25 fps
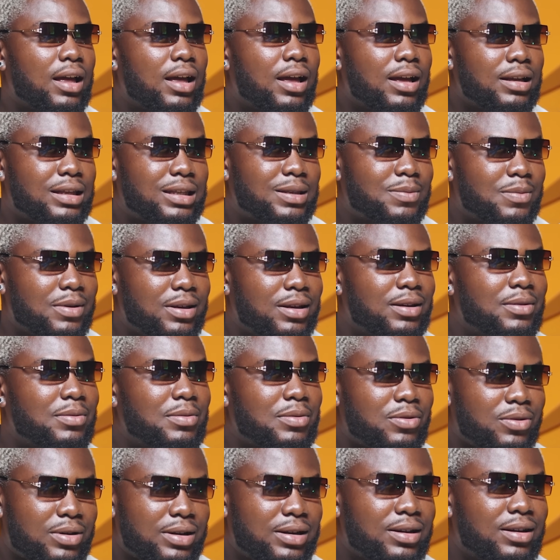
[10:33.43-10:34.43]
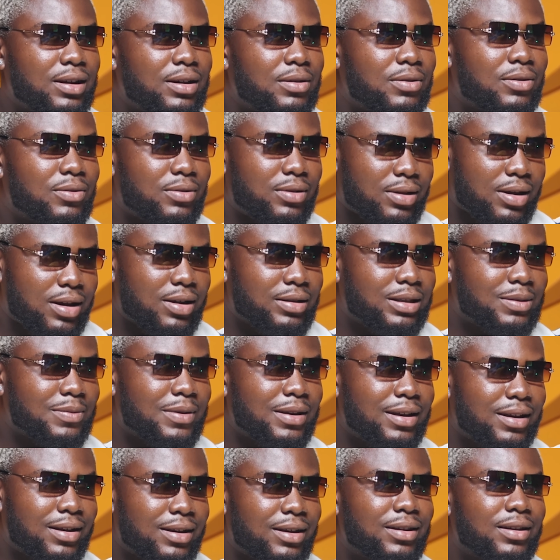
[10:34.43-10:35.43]
It's
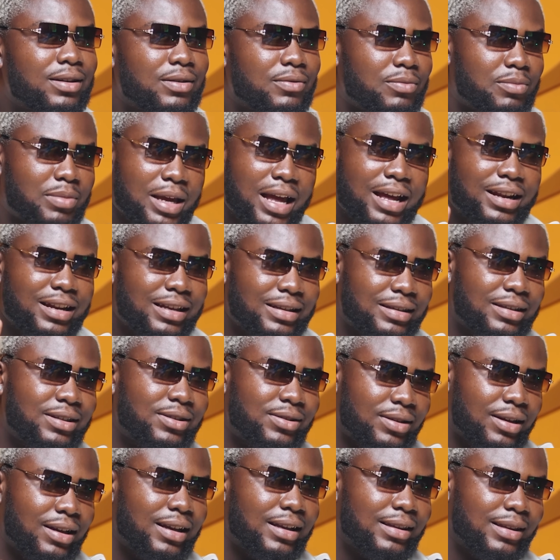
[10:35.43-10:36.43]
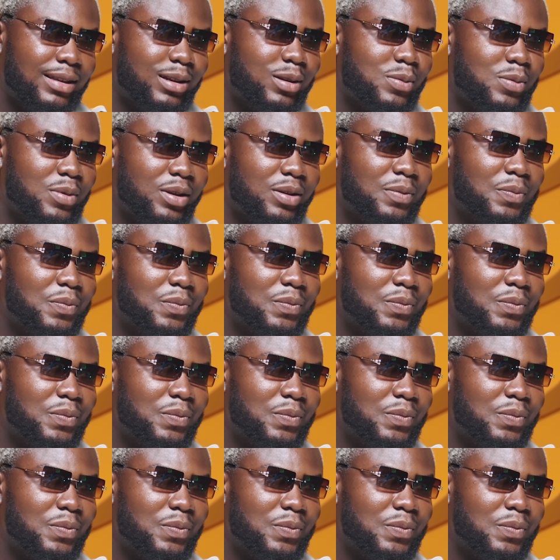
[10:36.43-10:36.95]
me behind the scenes. You can tell me.